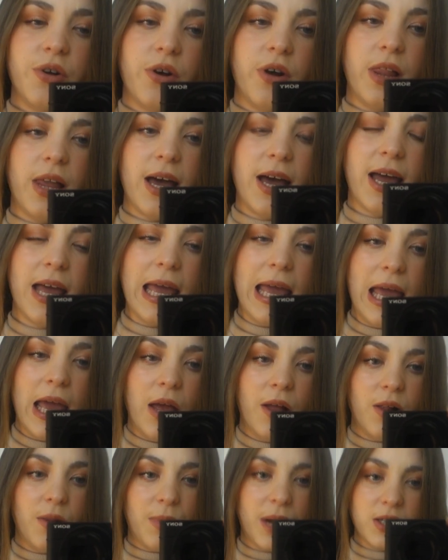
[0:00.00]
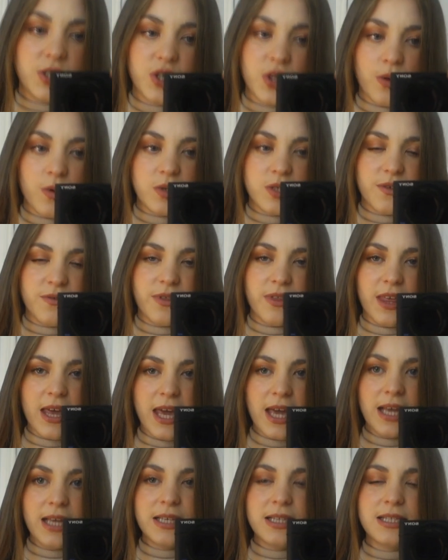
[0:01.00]
colour, it'll match loads of
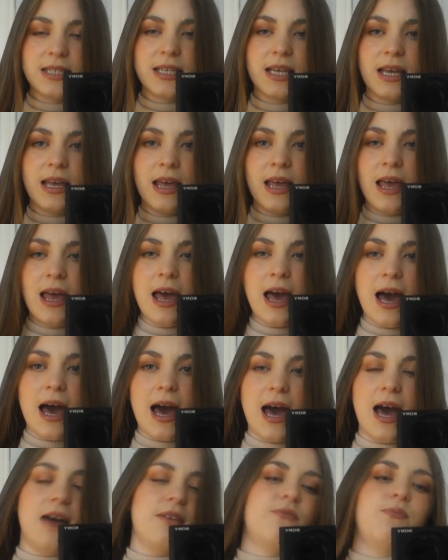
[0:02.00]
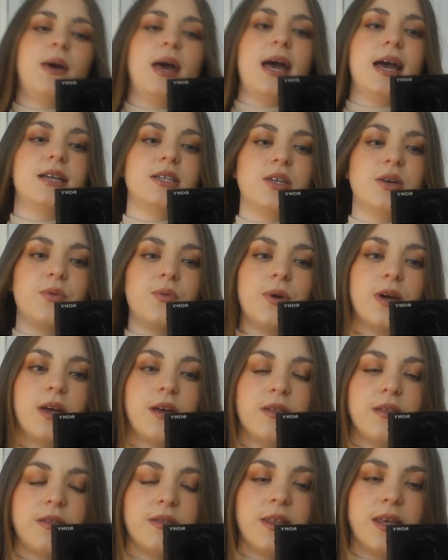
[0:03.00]
things. I've paired it
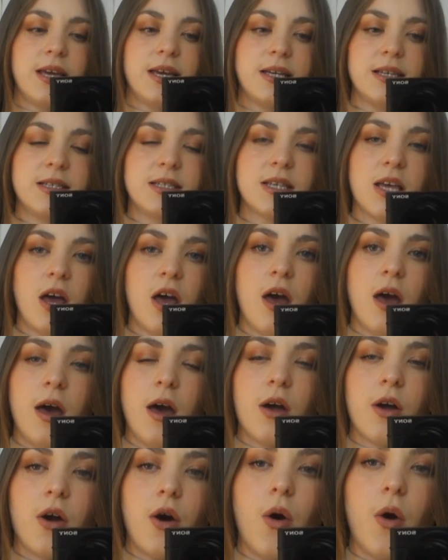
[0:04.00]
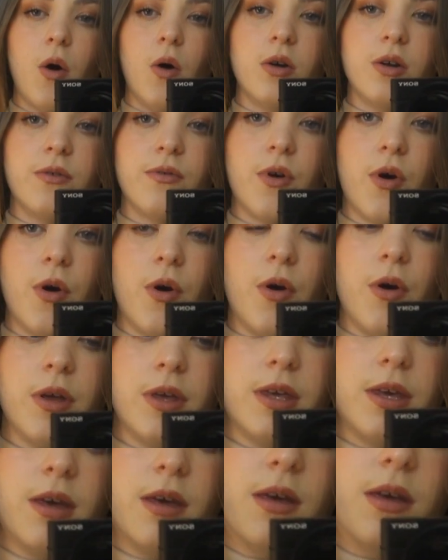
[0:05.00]
with this
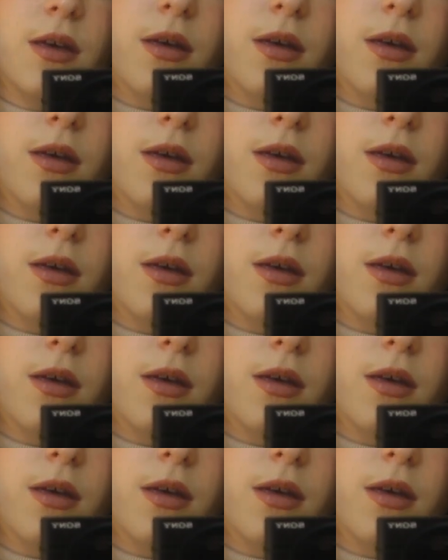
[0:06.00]
brown